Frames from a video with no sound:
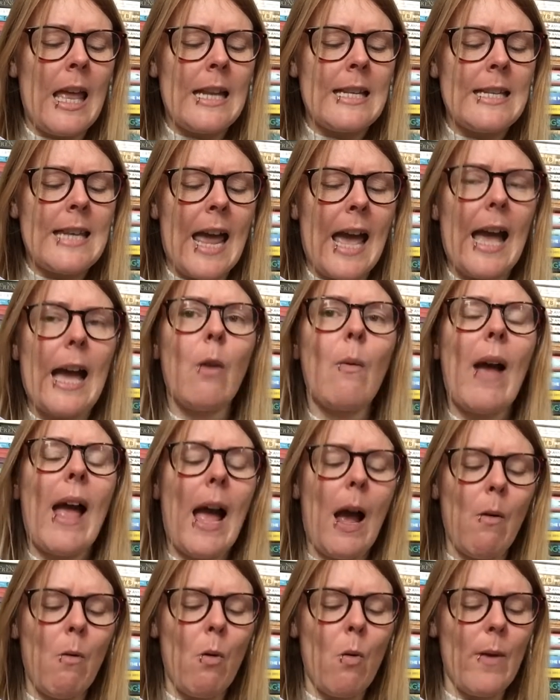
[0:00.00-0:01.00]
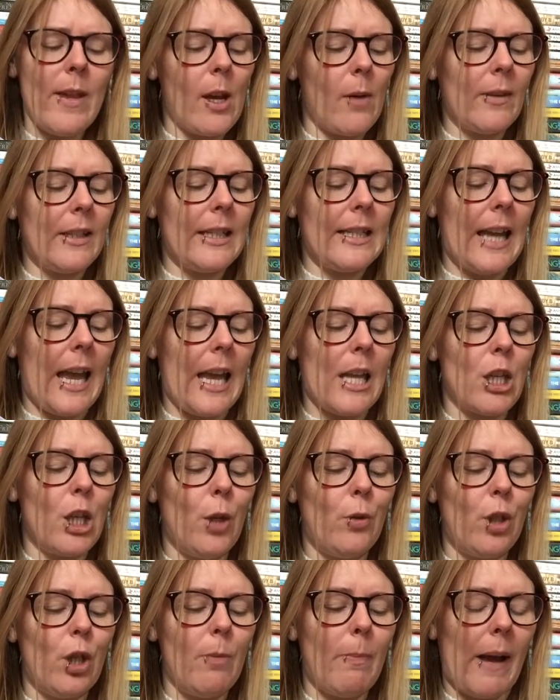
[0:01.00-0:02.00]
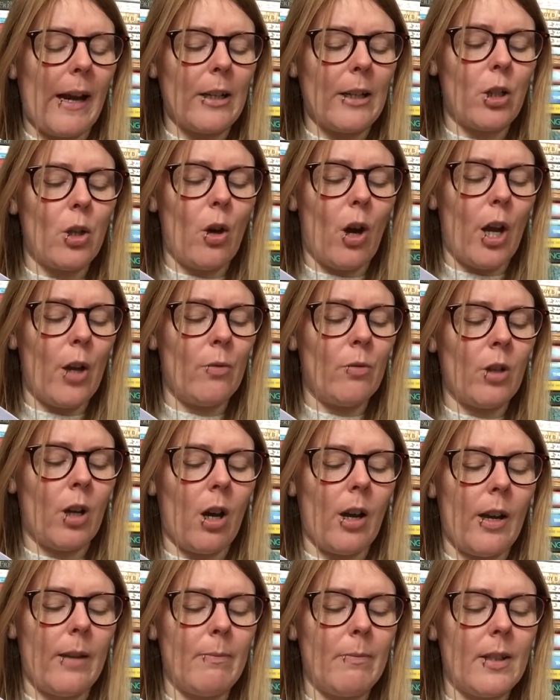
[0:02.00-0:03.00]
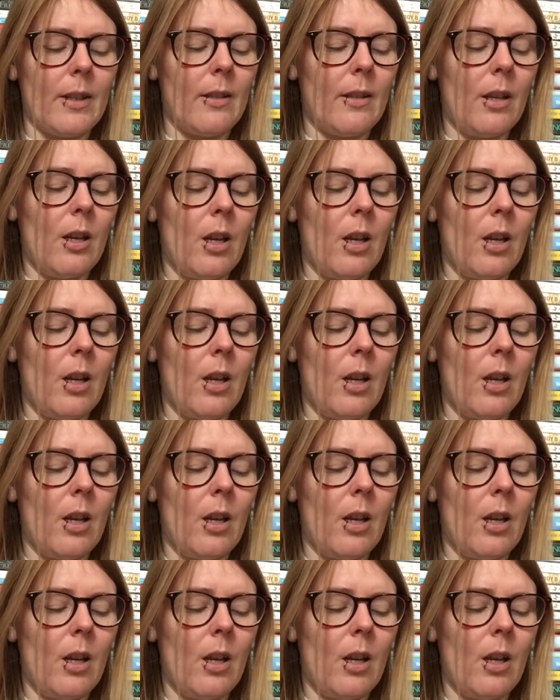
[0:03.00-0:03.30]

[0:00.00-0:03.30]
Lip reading: Now, how are we going to get you two back to your own times?